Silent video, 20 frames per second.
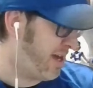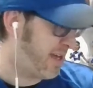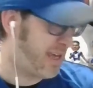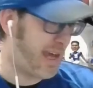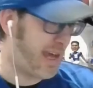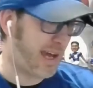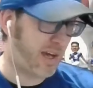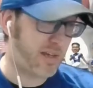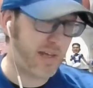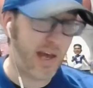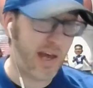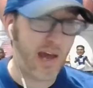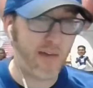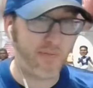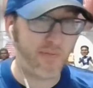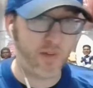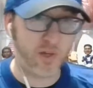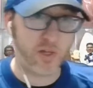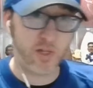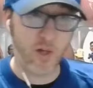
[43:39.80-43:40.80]
Yeah, because I have
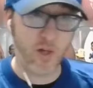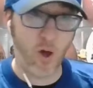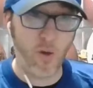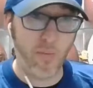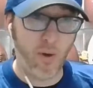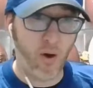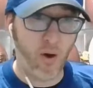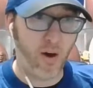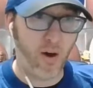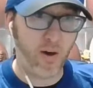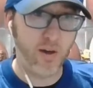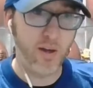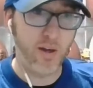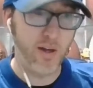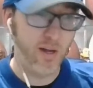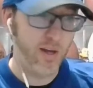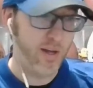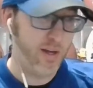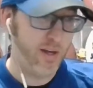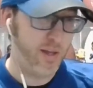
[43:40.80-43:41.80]
the snowball
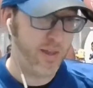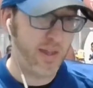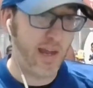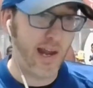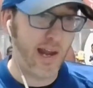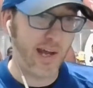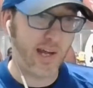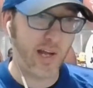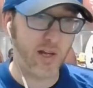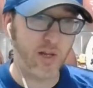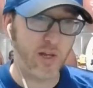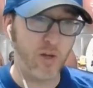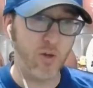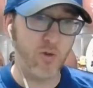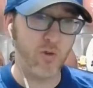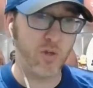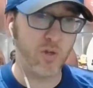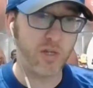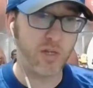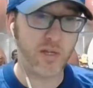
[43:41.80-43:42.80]
that I could
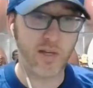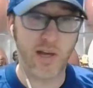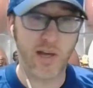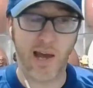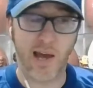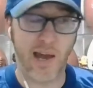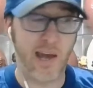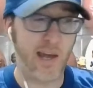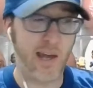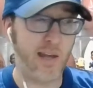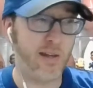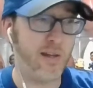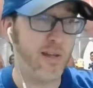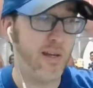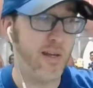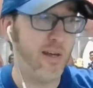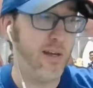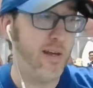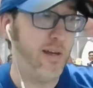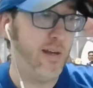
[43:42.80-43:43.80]
use and
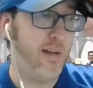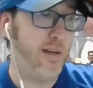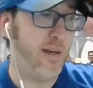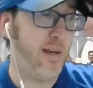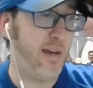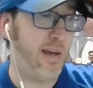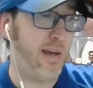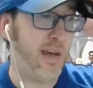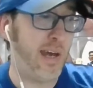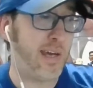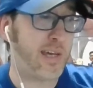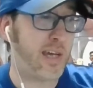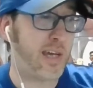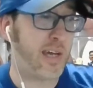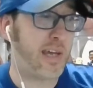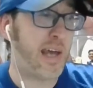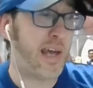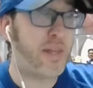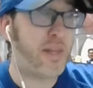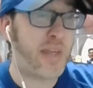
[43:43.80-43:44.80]
could
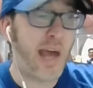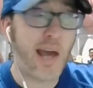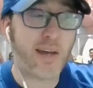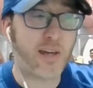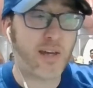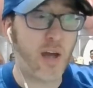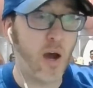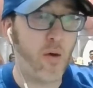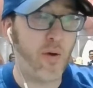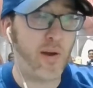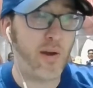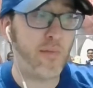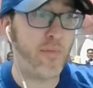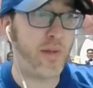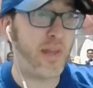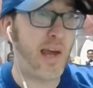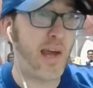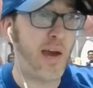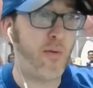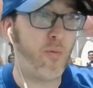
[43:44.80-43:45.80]
get that going, but
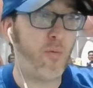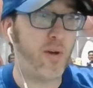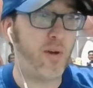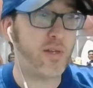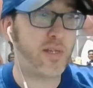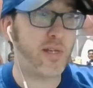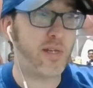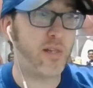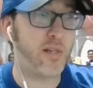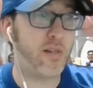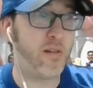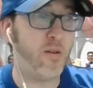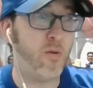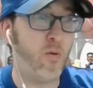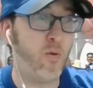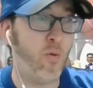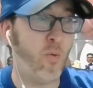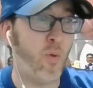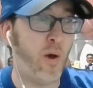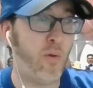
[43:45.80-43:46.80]
that wasn't
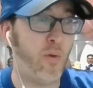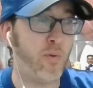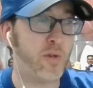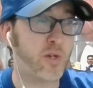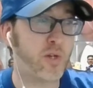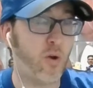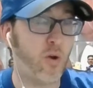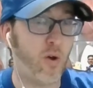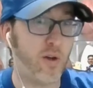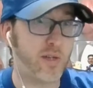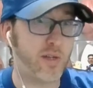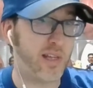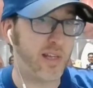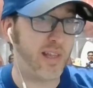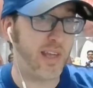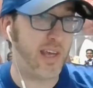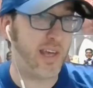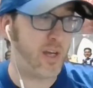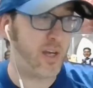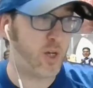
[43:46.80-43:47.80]
what was causing
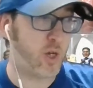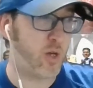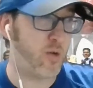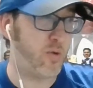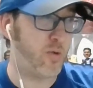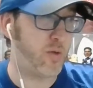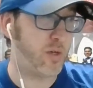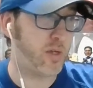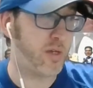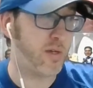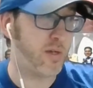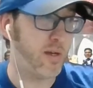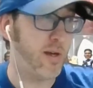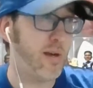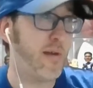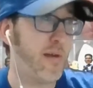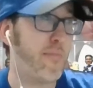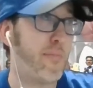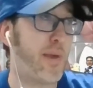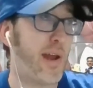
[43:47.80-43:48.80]
the issues.
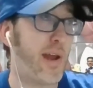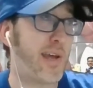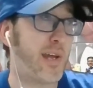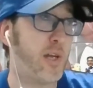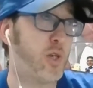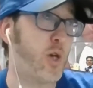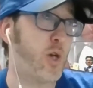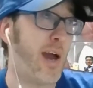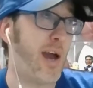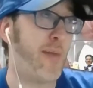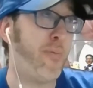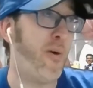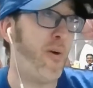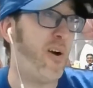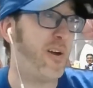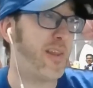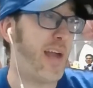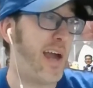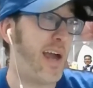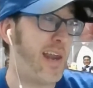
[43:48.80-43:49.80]
But I could try to
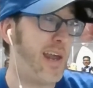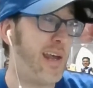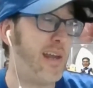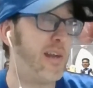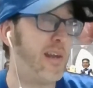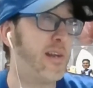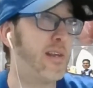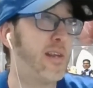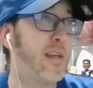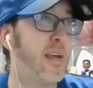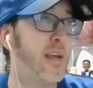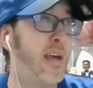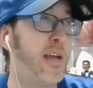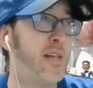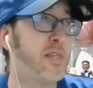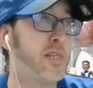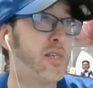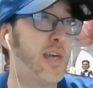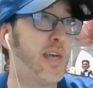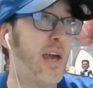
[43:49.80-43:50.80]
plug that in and
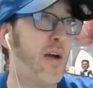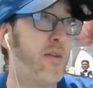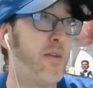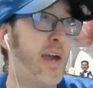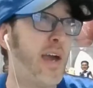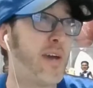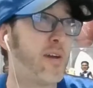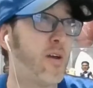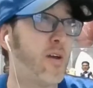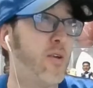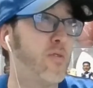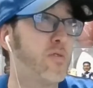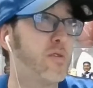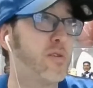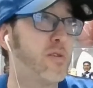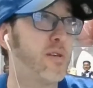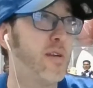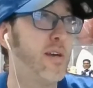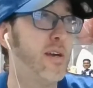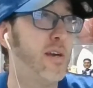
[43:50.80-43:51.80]
see how that goes.
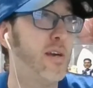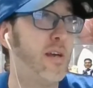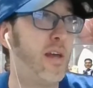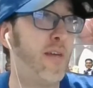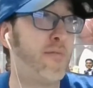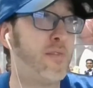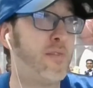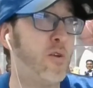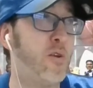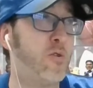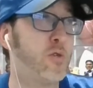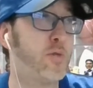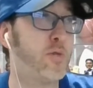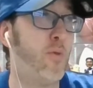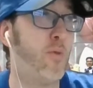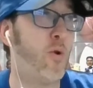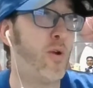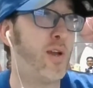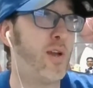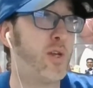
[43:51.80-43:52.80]
If there's
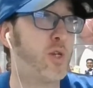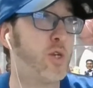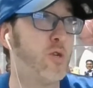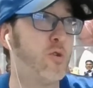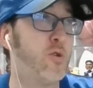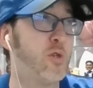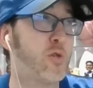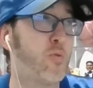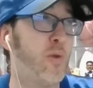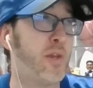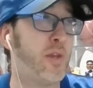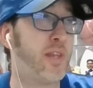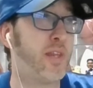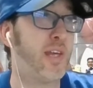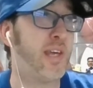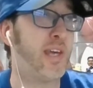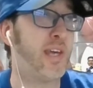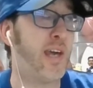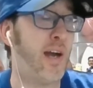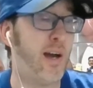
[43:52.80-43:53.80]
more issues with
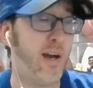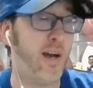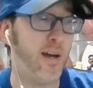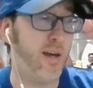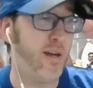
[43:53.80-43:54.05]
the